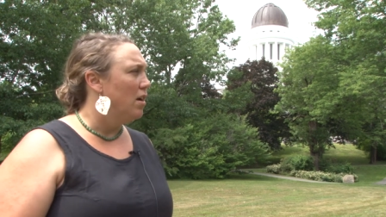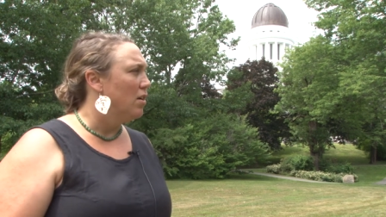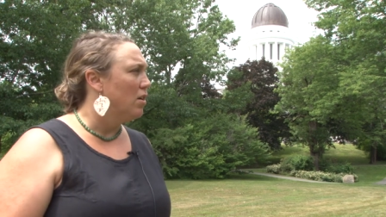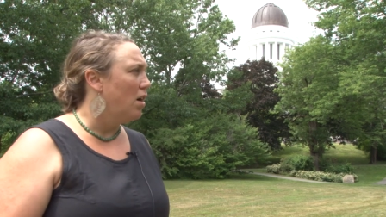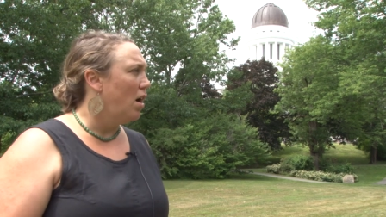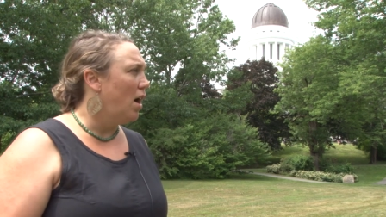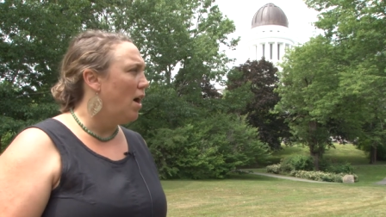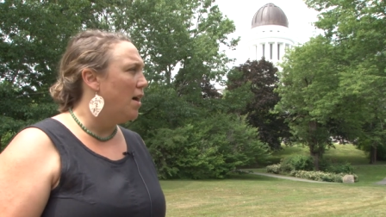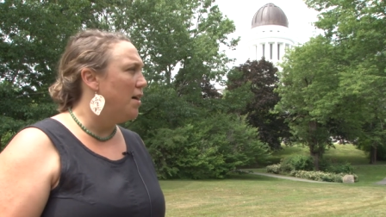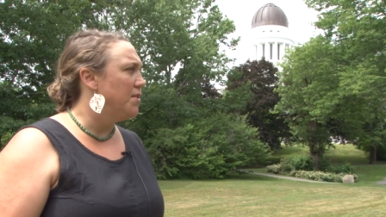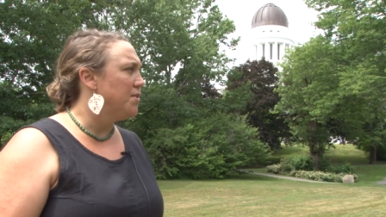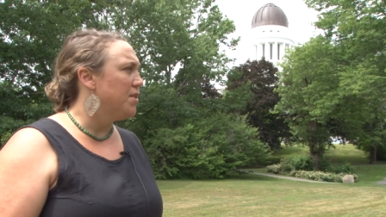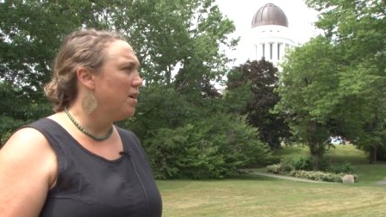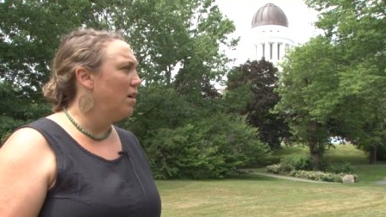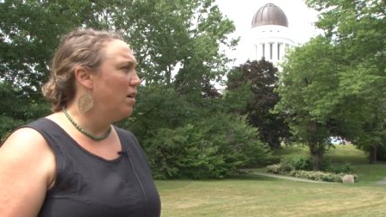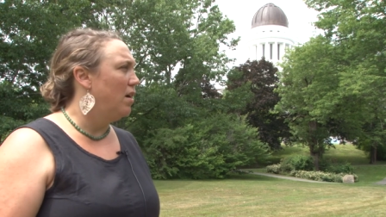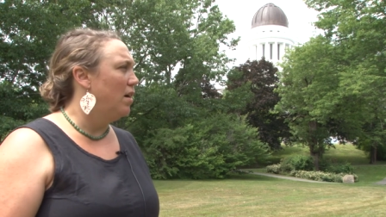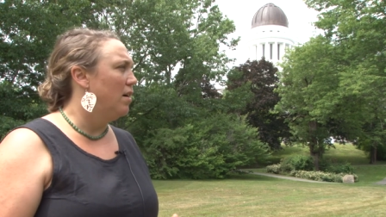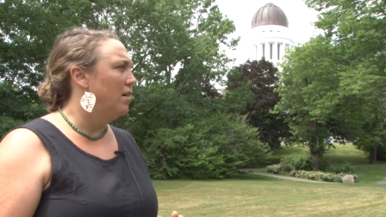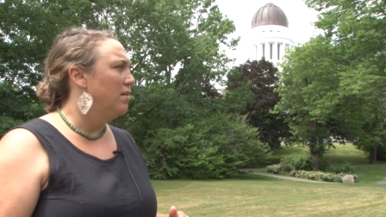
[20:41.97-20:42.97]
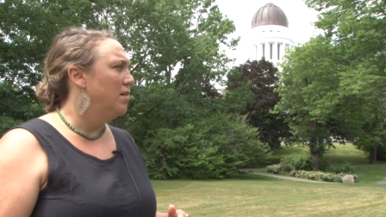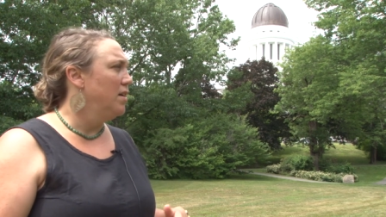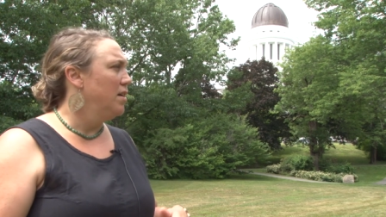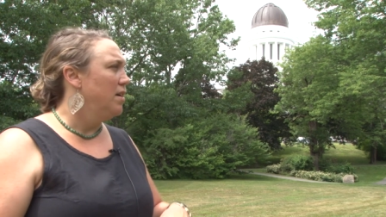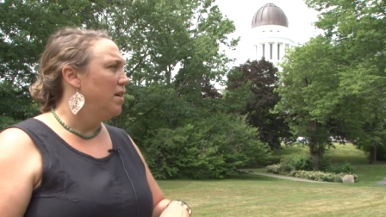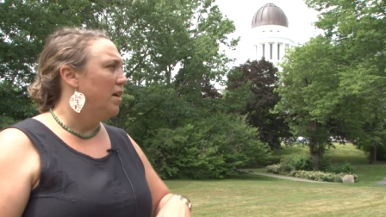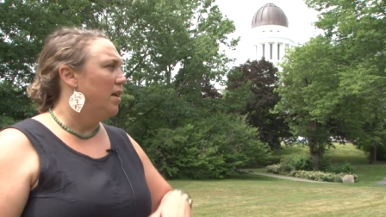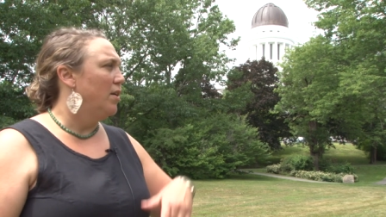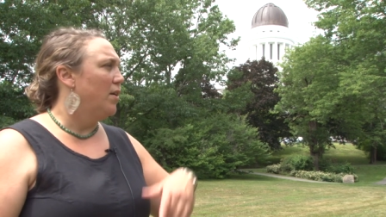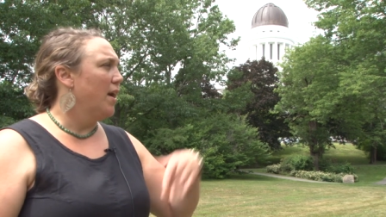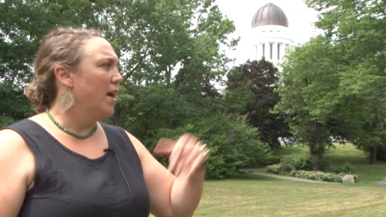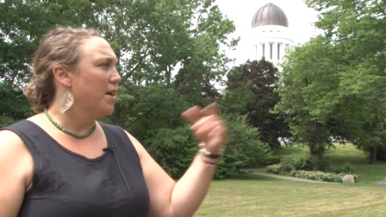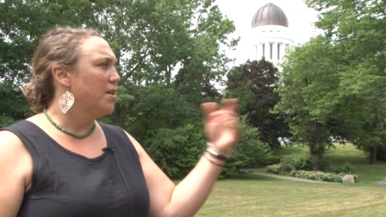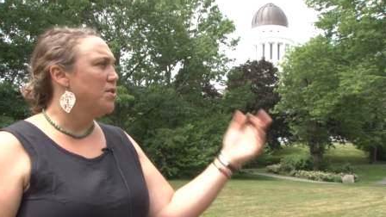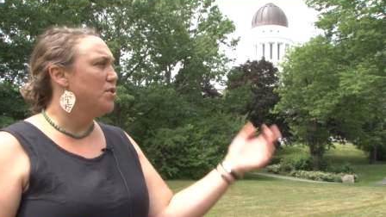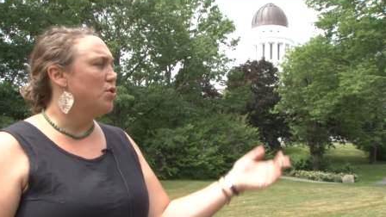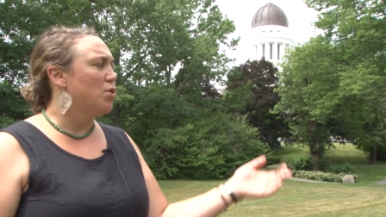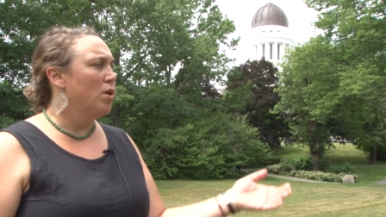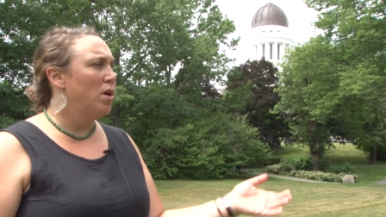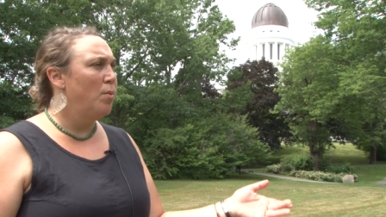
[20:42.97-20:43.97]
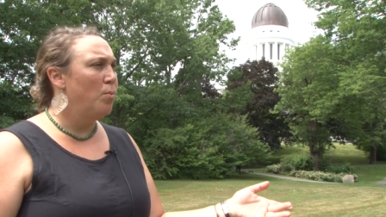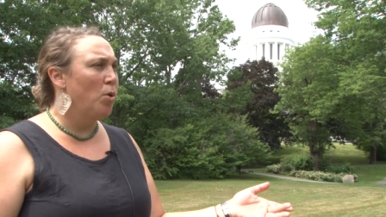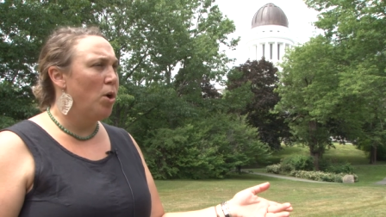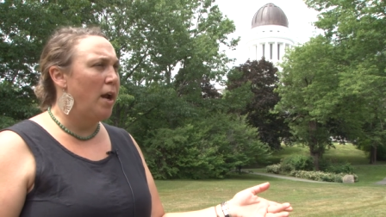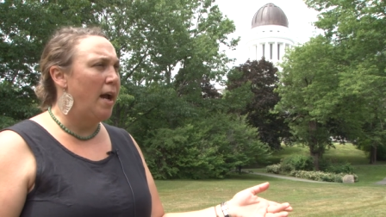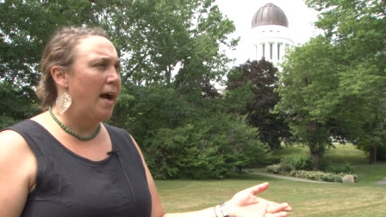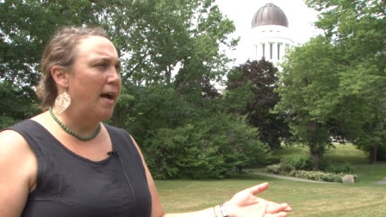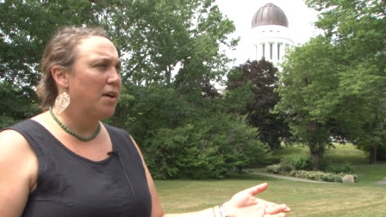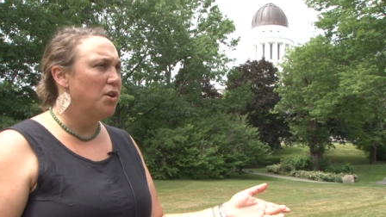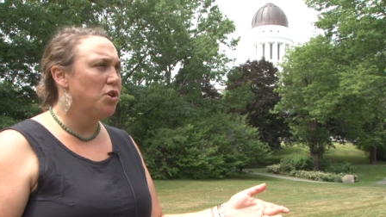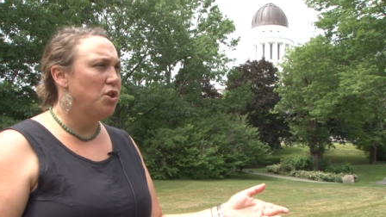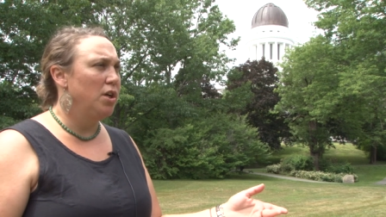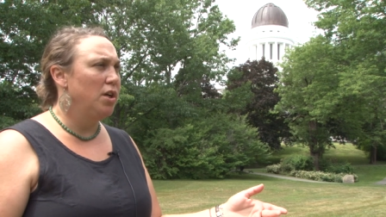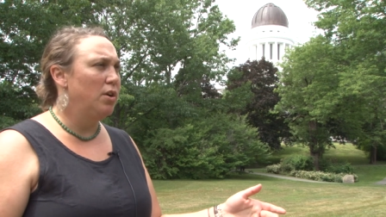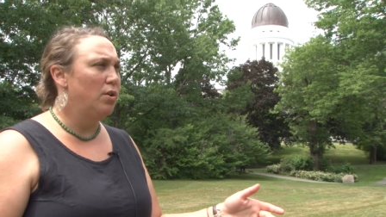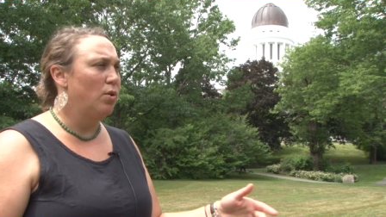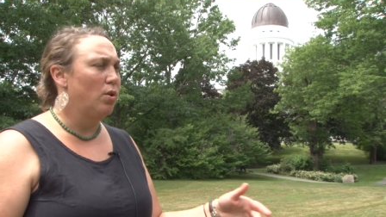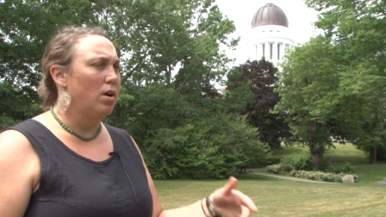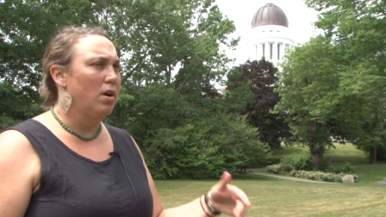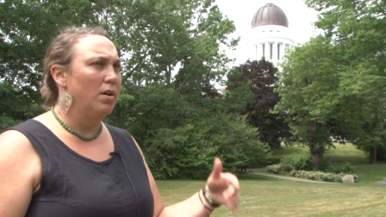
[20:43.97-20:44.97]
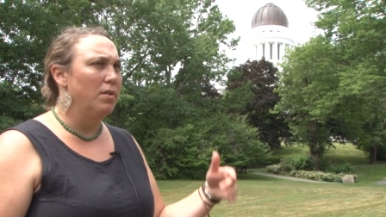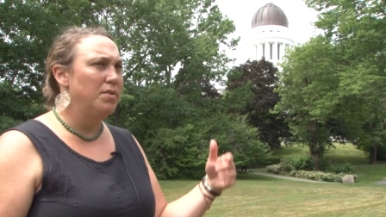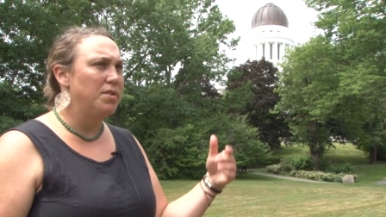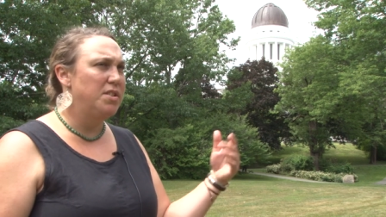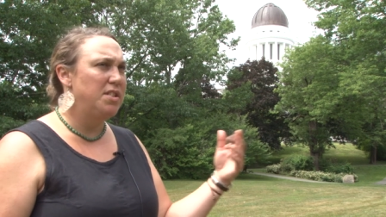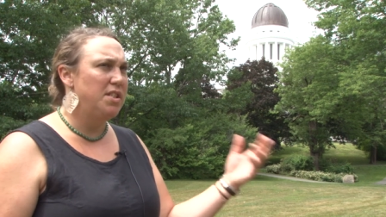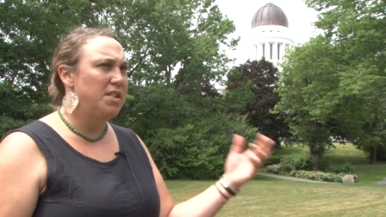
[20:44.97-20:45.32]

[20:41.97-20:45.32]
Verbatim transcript: cause a you know extreme reaction or a